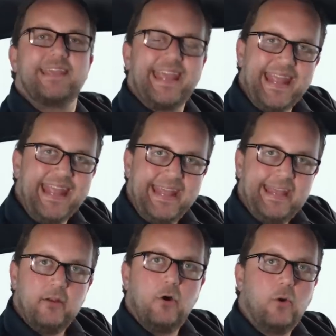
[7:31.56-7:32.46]

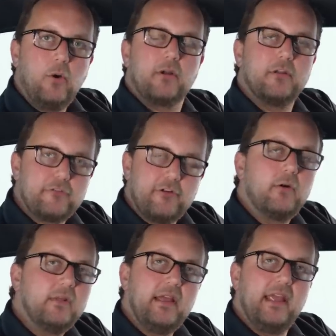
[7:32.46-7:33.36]
CAN, or
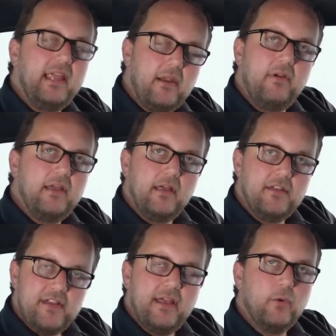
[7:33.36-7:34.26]
Controller Area
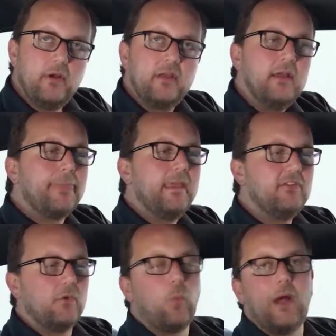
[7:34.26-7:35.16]
Network,
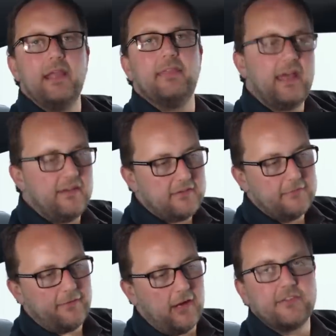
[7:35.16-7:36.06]
is a way that
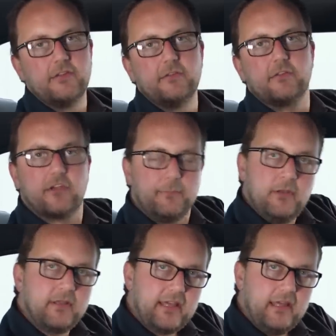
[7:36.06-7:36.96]
devices
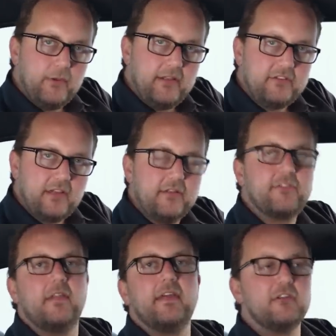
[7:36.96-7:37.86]
communicate with each other
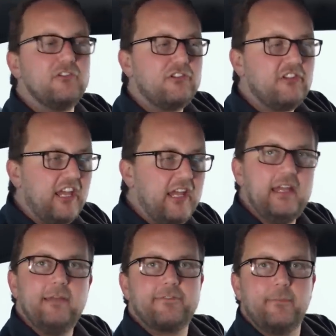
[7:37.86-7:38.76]
so they can share
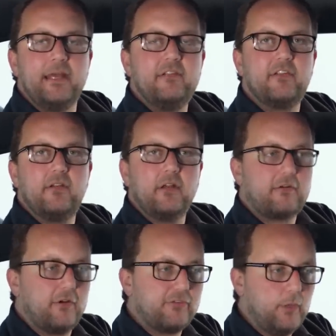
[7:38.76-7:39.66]
information
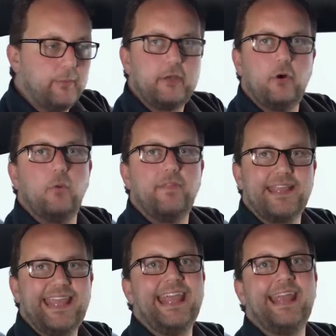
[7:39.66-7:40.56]
across what we call the
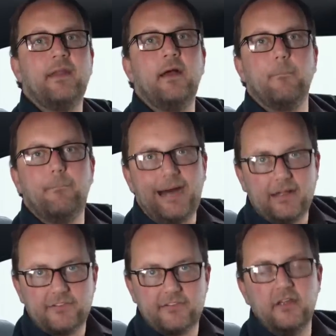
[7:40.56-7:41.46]
CAN
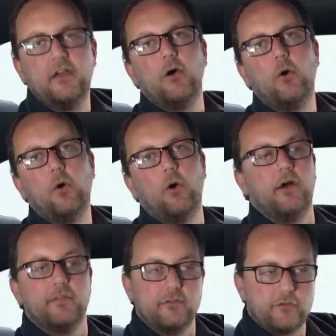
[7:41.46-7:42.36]
bus,
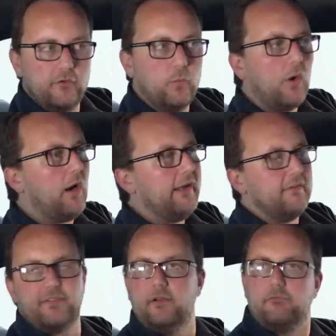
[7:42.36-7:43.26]
or the two
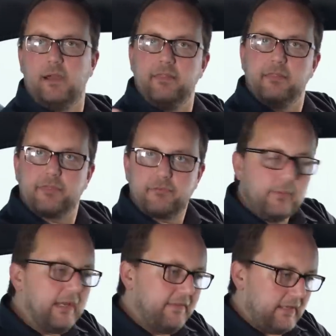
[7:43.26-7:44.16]
wires that run
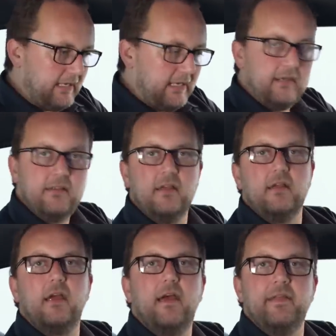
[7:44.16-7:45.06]
throughout the car,
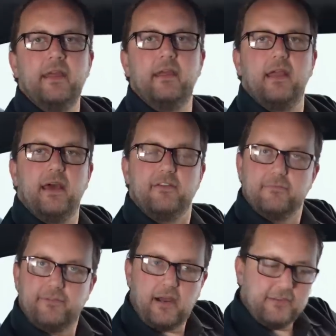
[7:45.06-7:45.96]
and then our
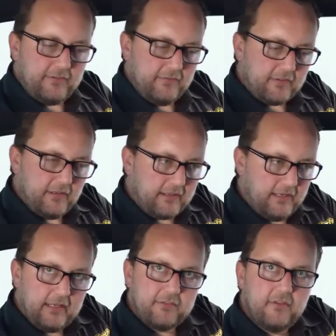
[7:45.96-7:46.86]
devices can
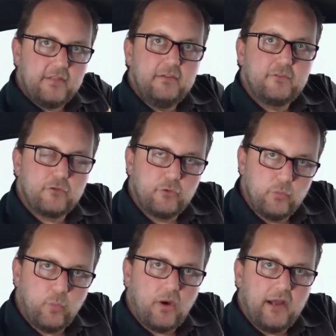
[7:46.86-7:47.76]
connect to these
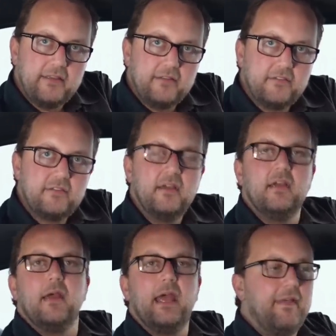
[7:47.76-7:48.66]
two wires,
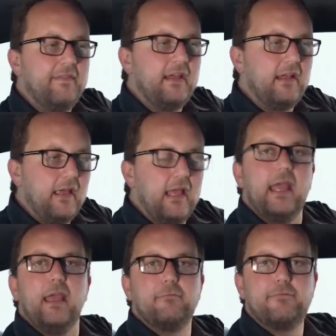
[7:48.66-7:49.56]
and then
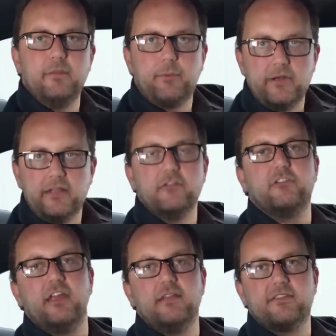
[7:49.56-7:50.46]
everybody can
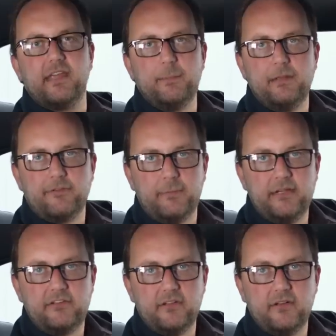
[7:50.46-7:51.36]
share the same
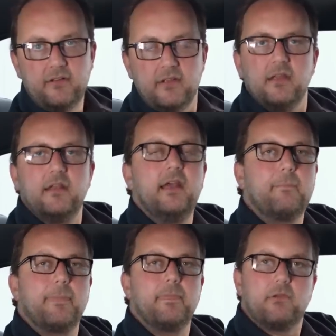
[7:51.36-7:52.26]
information.
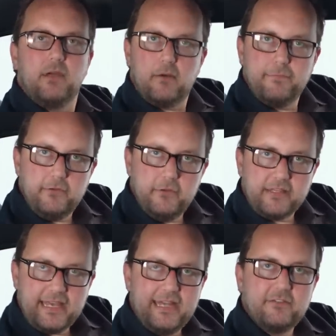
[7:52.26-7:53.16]
Now, there are a few
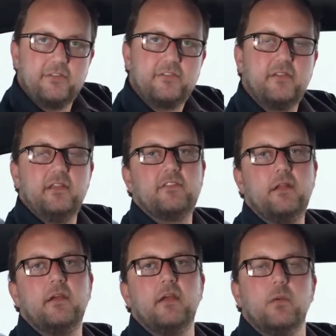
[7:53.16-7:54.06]
catches to this,
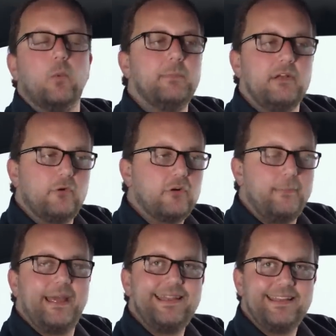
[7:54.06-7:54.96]
and when we talk
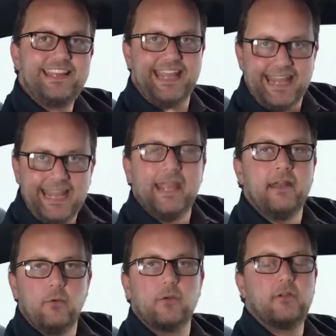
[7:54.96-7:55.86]
about
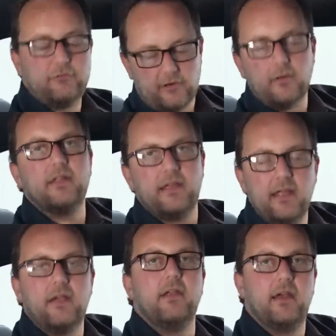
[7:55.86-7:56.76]
CAN, or Controller
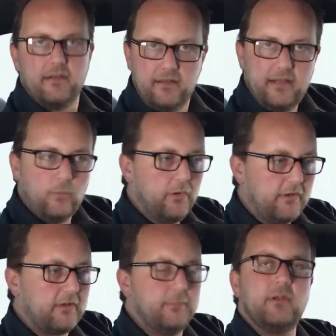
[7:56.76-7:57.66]
Area
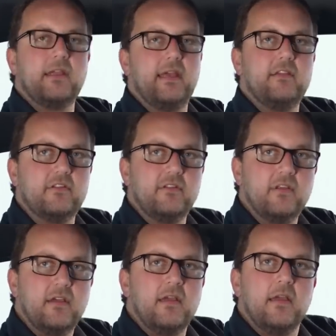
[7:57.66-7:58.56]
Network communications,
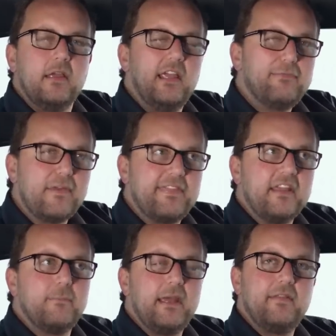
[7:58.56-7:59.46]
if we
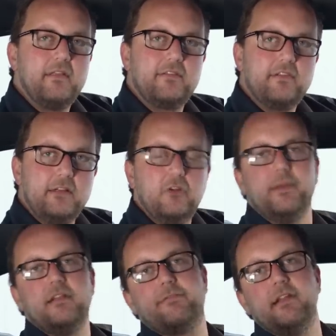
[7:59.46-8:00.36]
think about this a little
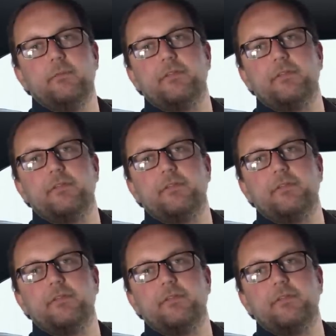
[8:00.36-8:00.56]
bit differently,